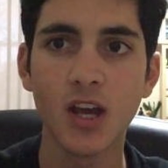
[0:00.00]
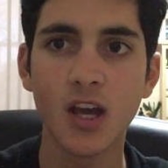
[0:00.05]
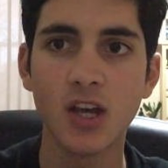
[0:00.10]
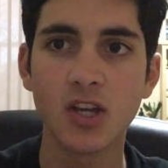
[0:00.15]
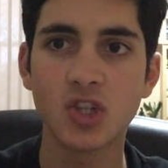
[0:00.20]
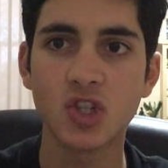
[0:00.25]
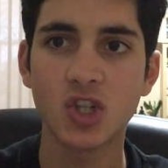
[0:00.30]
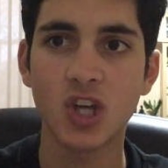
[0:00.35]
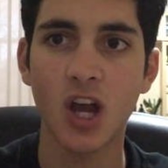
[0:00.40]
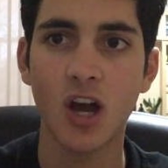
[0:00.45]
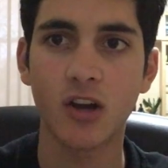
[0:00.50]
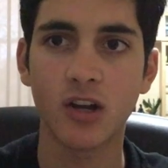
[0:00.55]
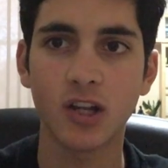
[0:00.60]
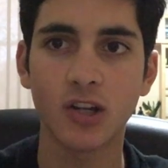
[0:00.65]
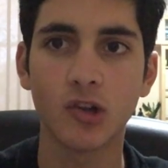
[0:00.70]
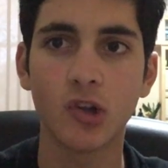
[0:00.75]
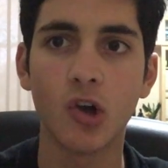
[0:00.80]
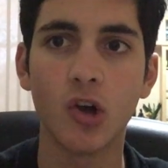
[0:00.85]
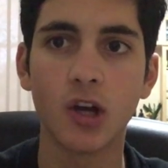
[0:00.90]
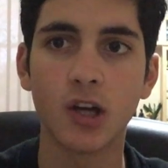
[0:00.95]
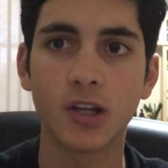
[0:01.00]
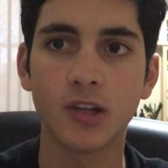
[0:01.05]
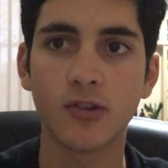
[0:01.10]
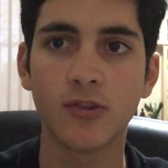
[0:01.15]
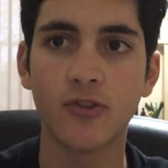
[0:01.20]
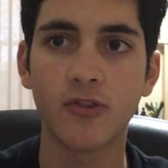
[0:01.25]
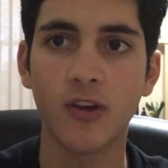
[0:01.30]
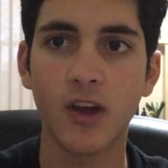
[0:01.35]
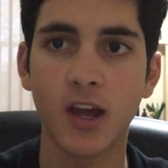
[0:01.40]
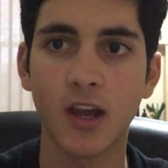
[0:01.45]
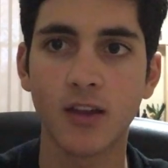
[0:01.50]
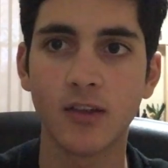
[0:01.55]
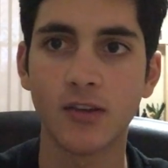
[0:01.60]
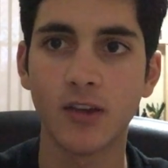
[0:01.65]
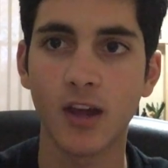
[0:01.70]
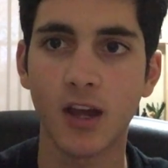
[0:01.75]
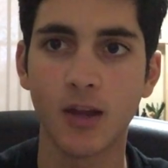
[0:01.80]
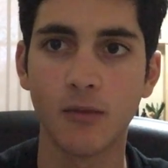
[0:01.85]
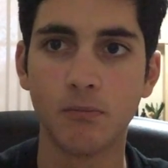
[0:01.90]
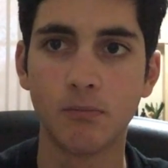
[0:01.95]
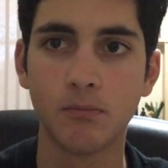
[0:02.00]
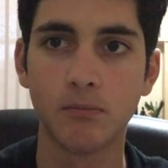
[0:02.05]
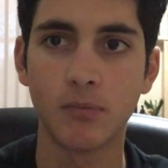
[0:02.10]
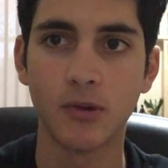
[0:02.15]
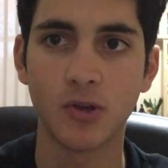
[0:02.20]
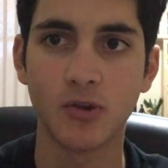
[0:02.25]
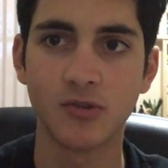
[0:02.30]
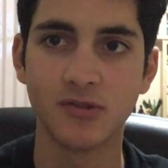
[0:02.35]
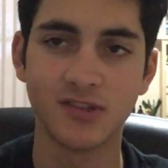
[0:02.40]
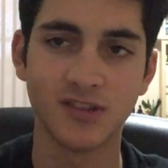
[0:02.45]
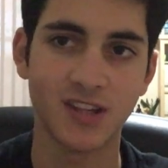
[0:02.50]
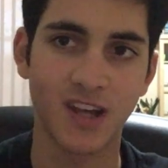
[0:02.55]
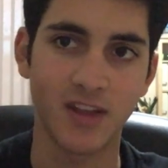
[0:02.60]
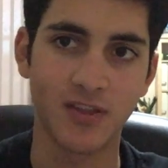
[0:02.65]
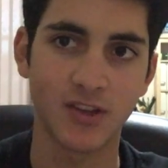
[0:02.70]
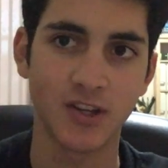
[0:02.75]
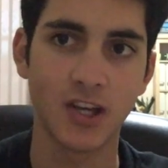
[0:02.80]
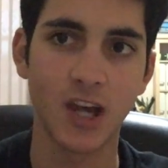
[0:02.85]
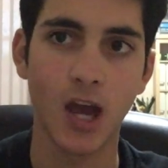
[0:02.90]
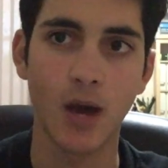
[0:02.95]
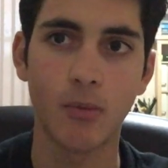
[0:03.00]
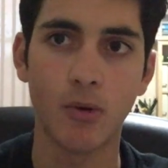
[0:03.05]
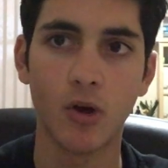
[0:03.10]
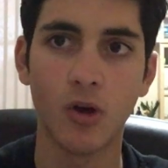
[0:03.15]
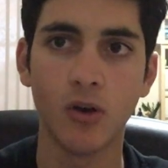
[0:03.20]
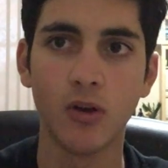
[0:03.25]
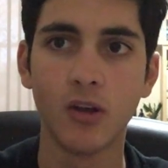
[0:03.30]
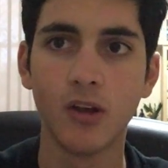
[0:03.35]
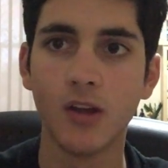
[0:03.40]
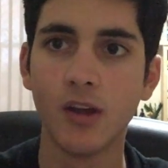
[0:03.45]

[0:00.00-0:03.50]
shouting Lions fans and because it's at the Gabba.